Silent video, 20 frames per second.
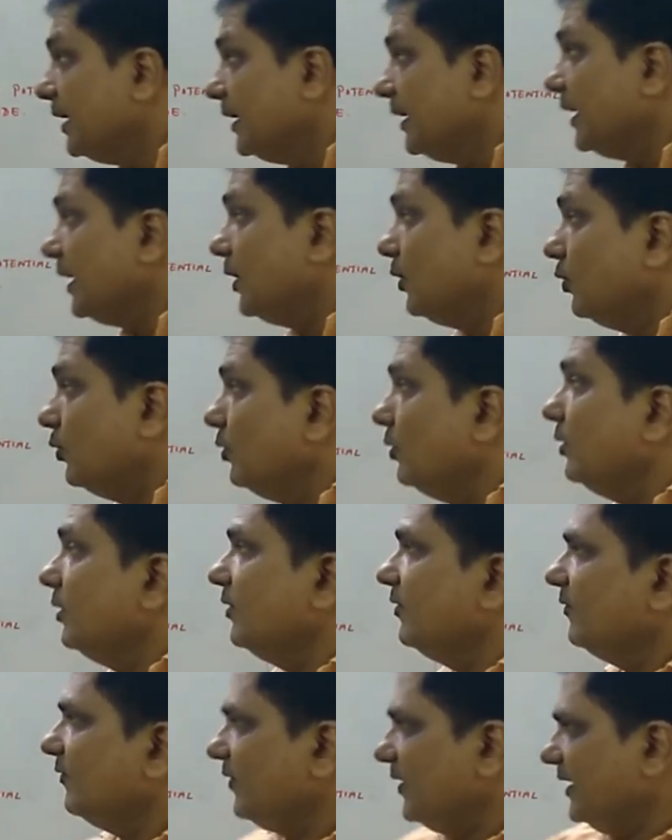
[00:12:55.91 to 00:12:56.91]

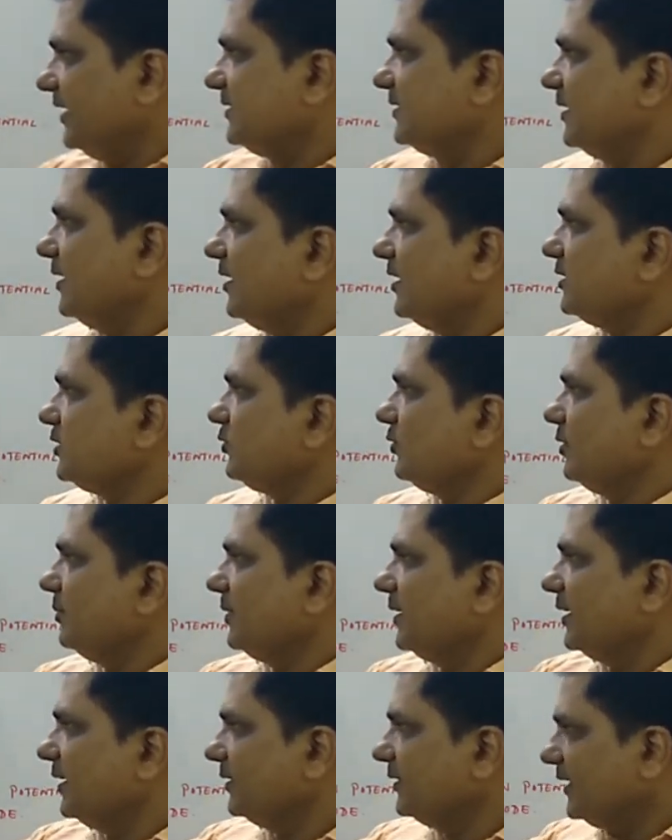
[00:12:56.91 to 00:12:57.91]
Now, what is the last
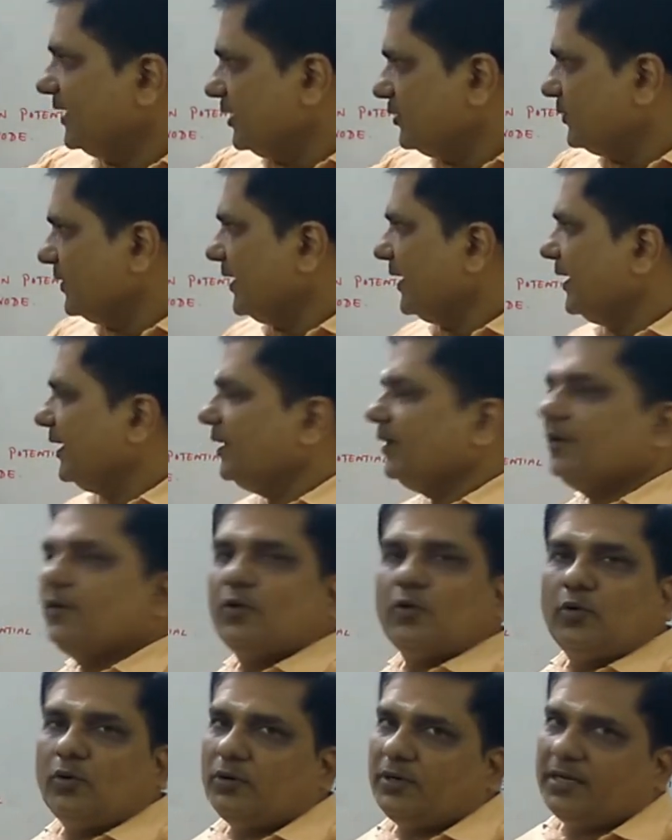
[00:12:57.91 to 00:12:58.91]
one? That is why I
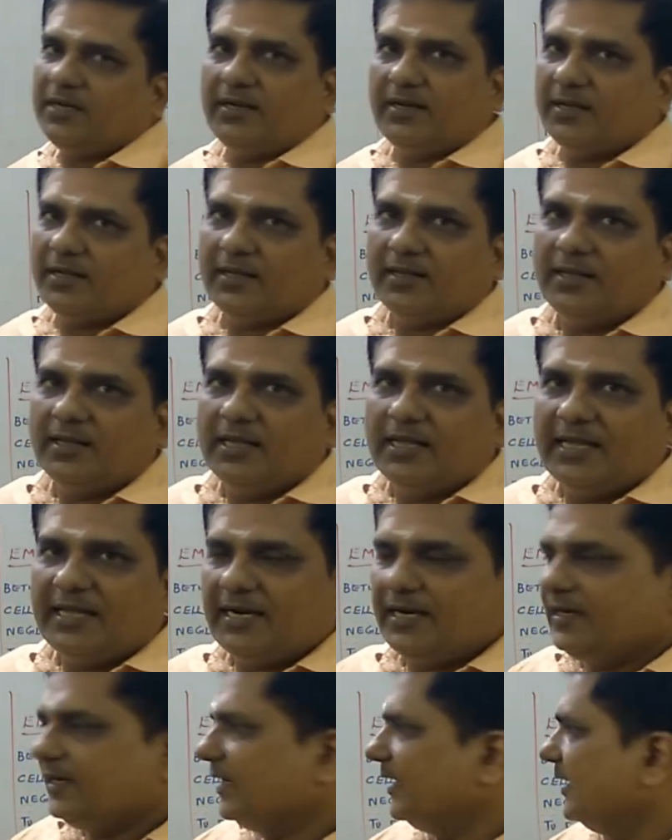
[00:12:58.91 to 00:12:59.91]
wrote in the
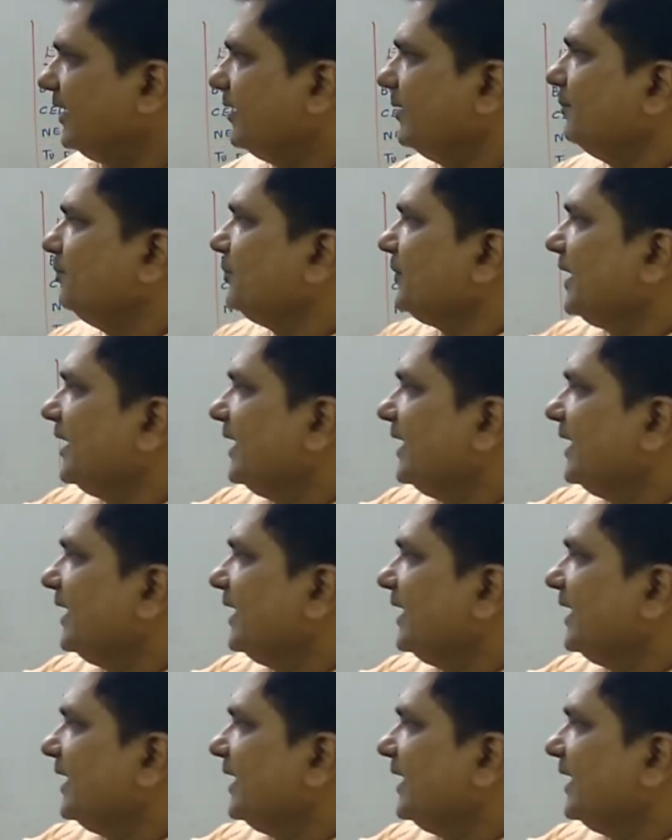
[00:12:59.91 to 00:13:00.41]
red color.